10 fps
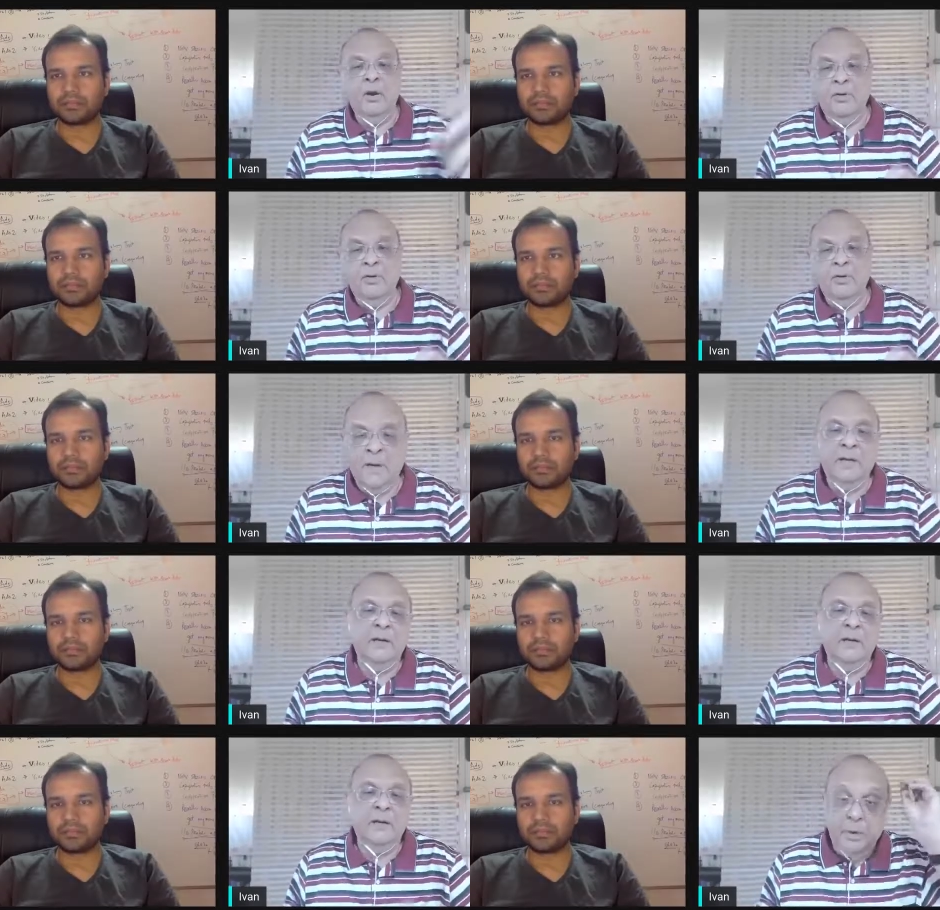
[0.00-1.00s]
Speaker 1: it out in
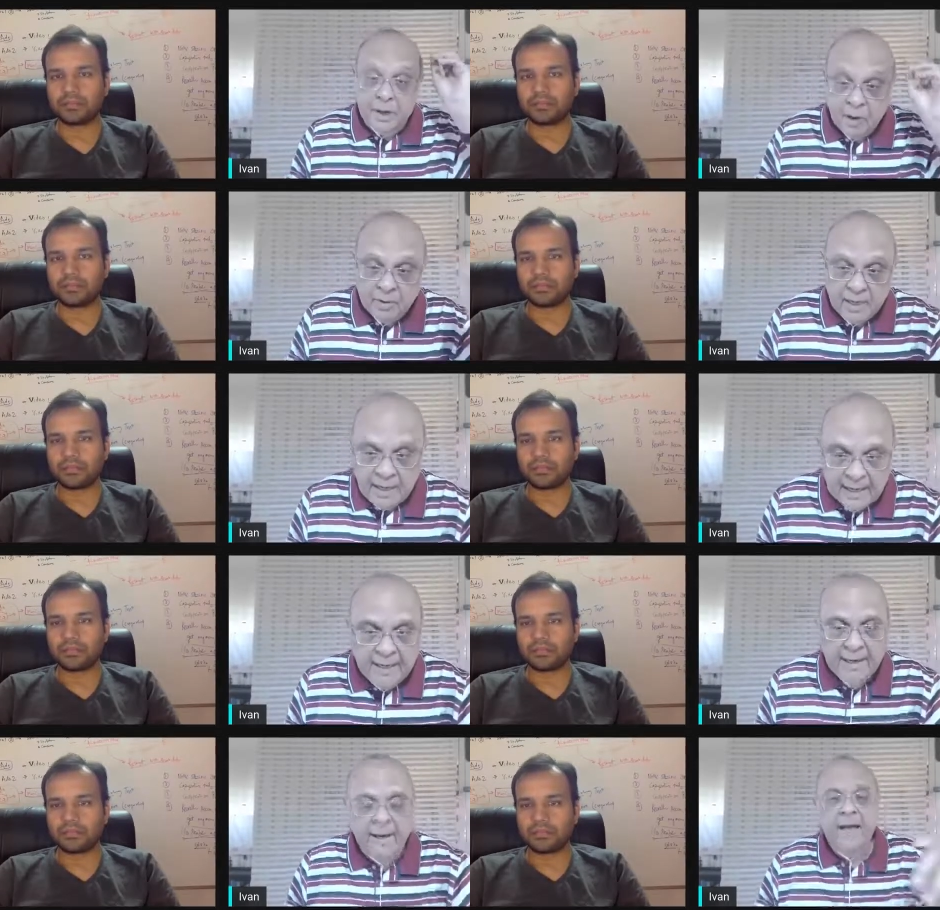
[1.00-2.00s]
Twitter. I put it out in
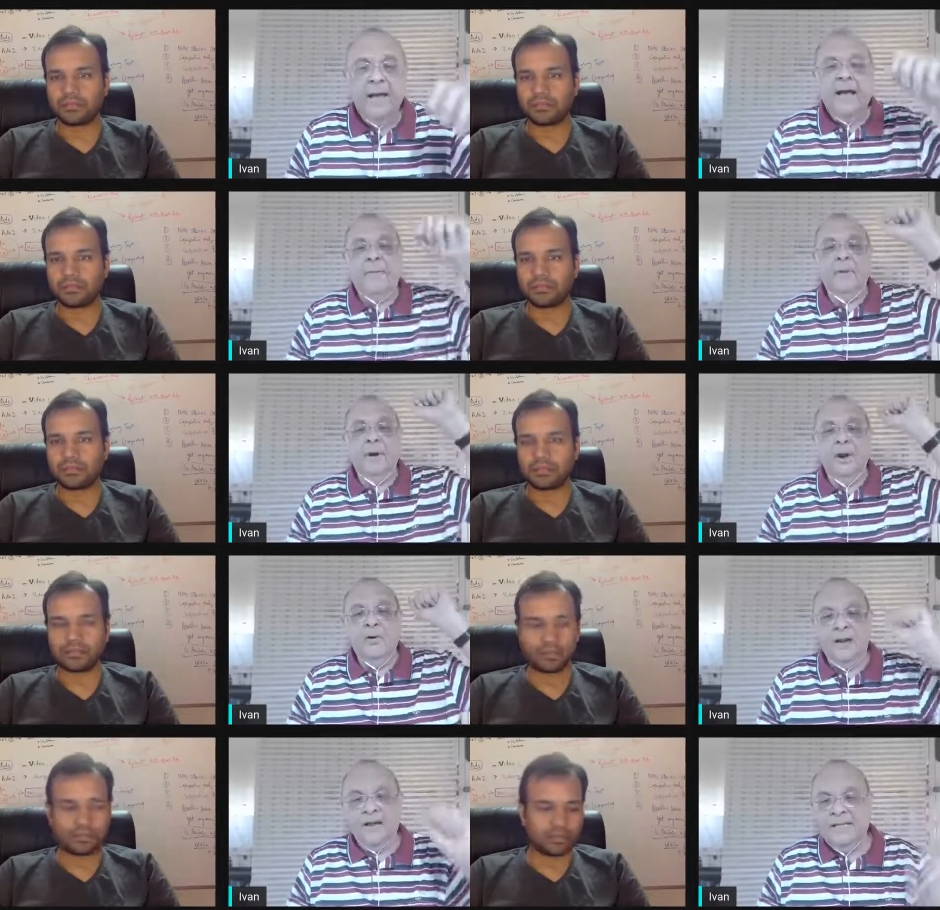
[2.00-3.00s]
LinkedIn. I put it
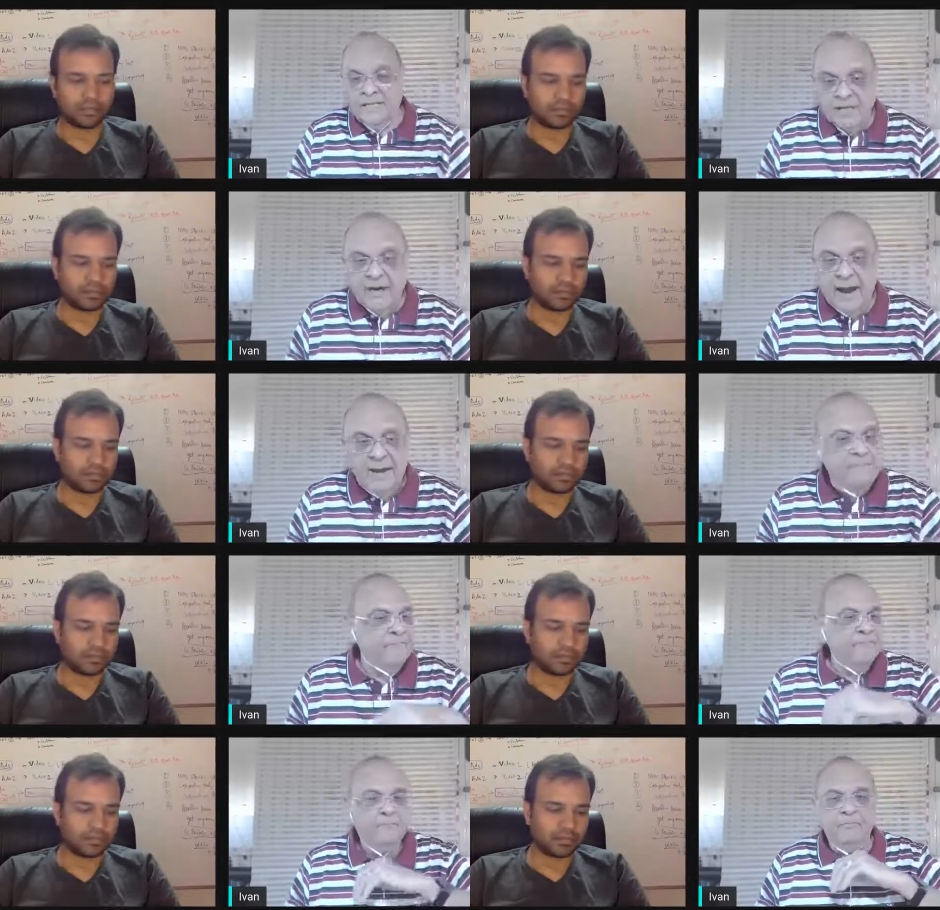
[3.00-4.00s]
out in
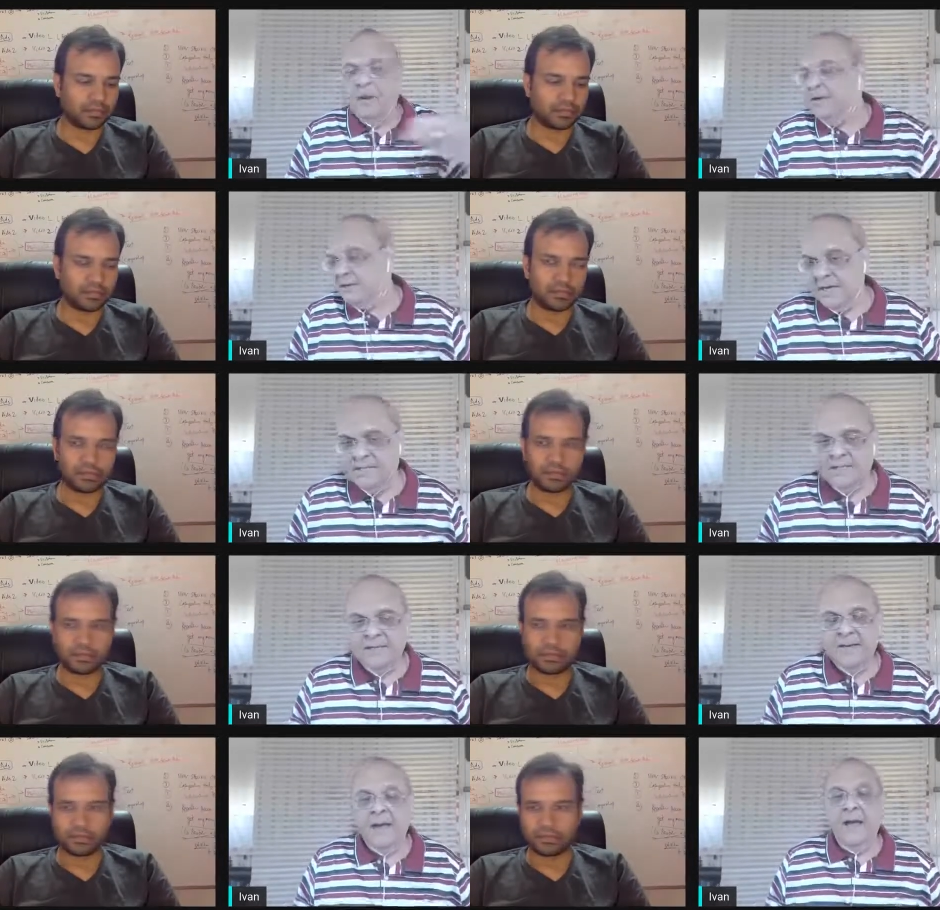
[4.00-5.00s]
Instagram. Pinterest.
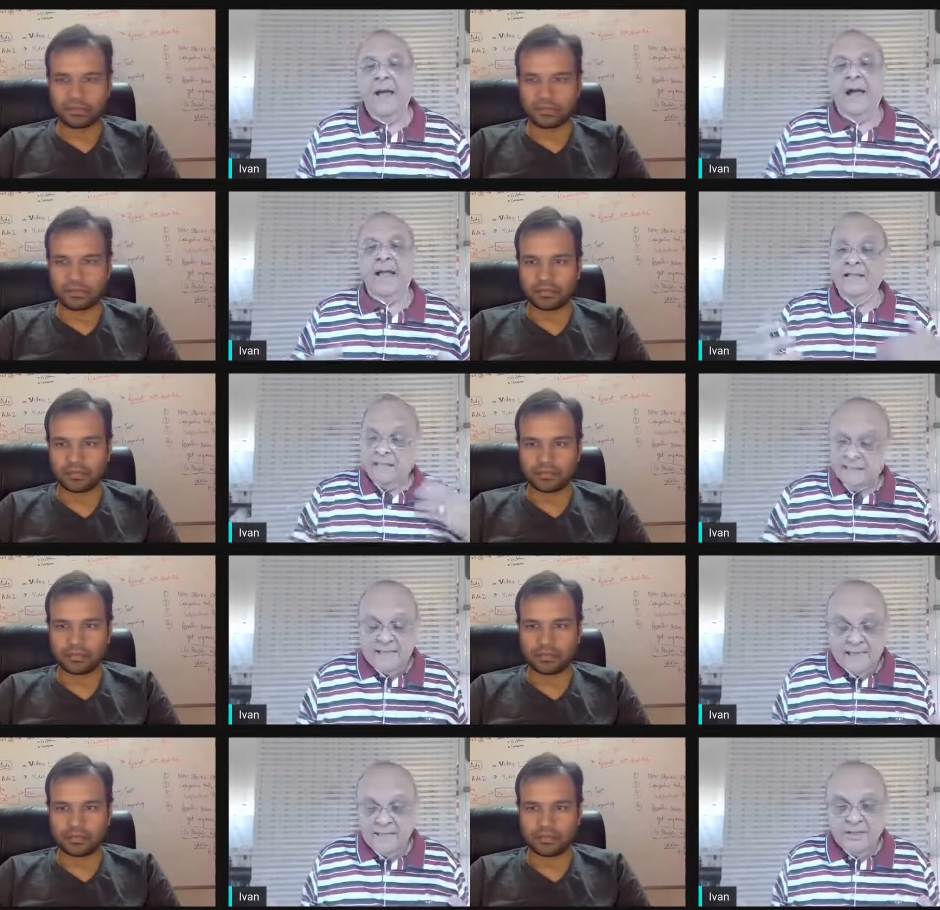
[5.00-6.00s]
And these
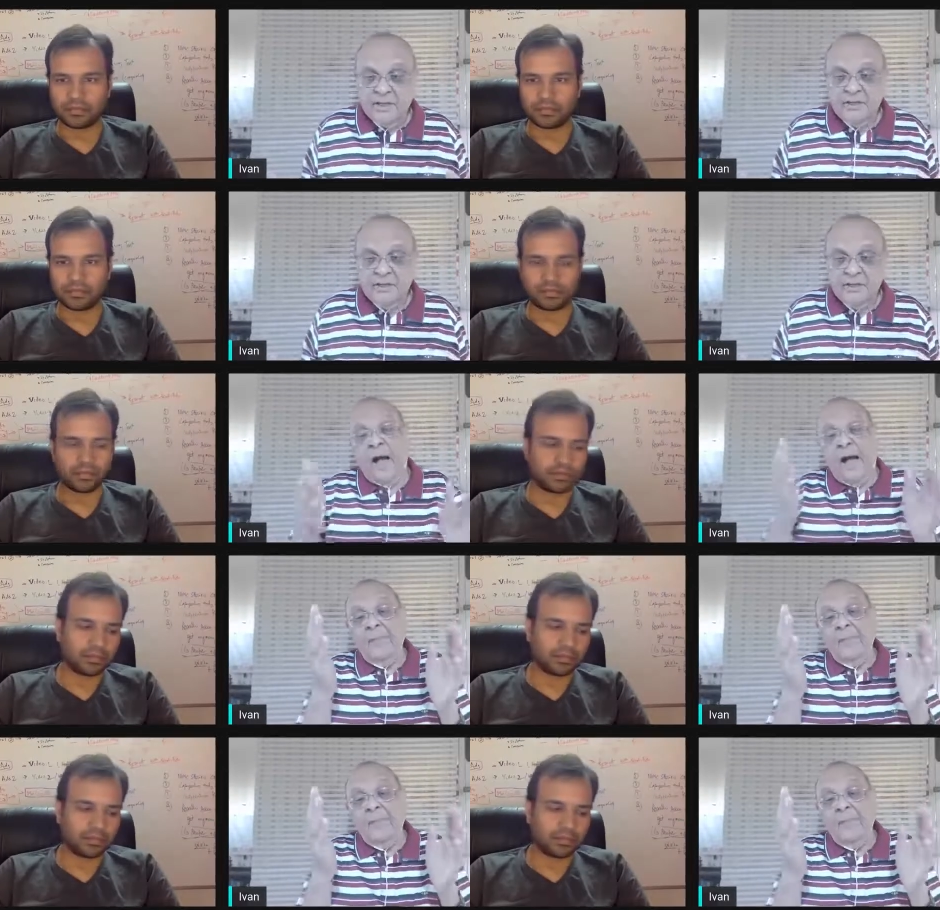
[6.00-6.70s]
guys actually, so